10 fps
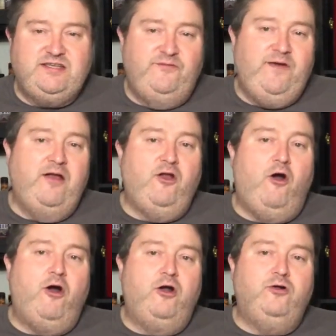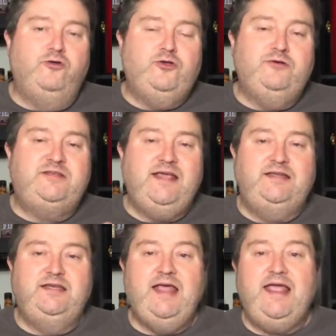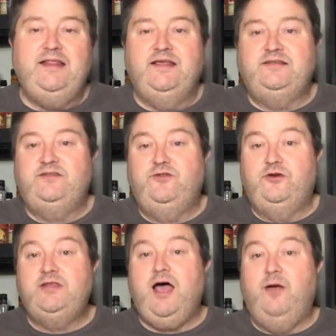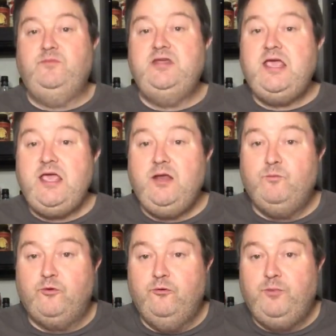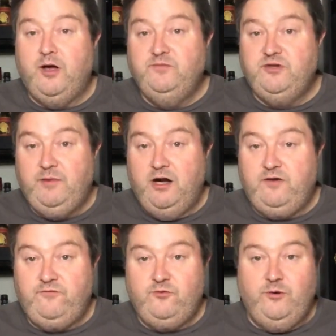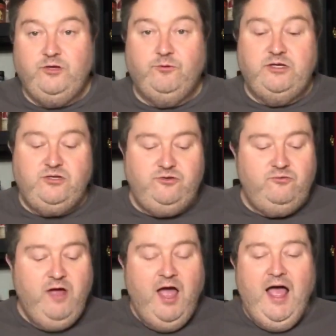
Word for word: I found an article. U S A Today listed their top ten brew pubs in America for twenty twenty-two.